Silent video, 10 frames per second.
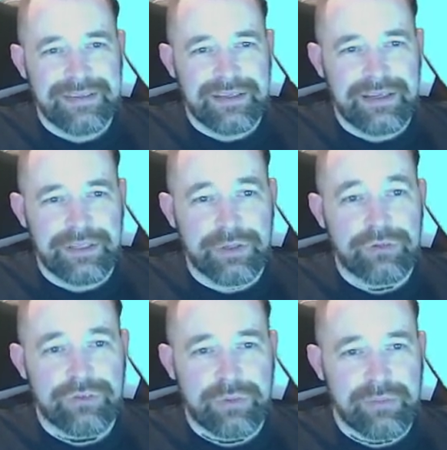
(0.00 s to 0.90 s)
You could
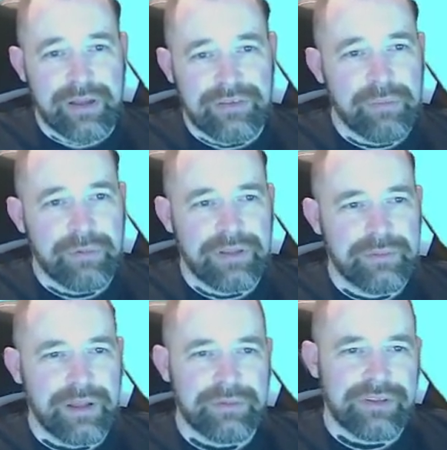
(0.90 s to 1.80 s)
just work them out separately,
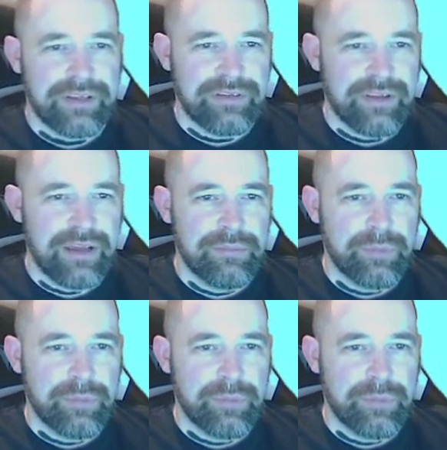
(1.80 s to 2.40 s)
but that would take you time.